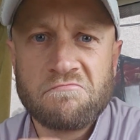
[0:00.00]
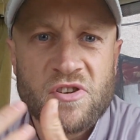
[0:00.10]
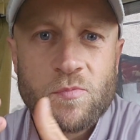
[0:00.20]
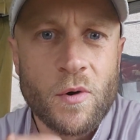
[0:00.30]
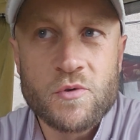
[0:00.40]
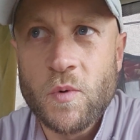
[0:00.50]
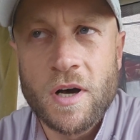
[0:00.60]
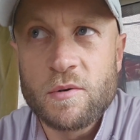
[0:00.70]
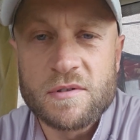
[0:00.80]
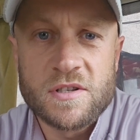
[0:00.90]
smoked when
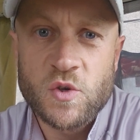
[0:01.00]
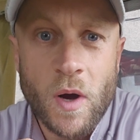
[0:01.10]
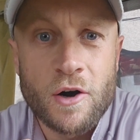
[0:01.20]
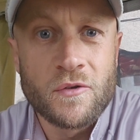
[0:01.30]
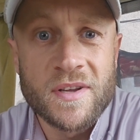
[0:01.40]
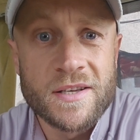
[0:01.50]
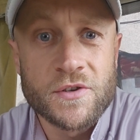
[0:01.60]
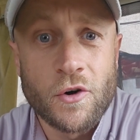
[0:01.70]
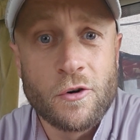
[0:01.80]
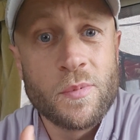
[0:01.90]
I was 12 years
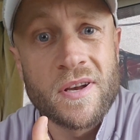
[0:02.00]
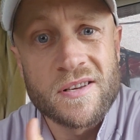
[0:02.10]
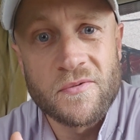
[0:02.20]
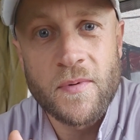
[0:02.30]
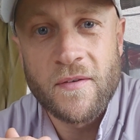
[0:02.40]
old because I